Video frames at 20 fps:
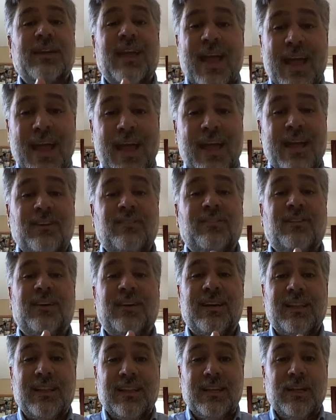has a
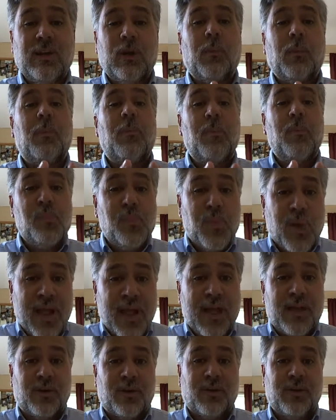clear
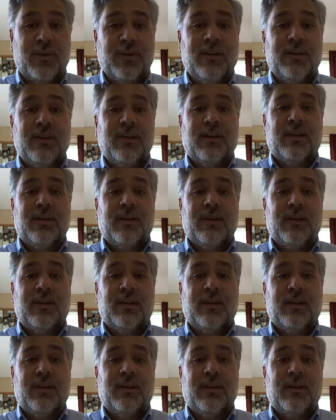pattern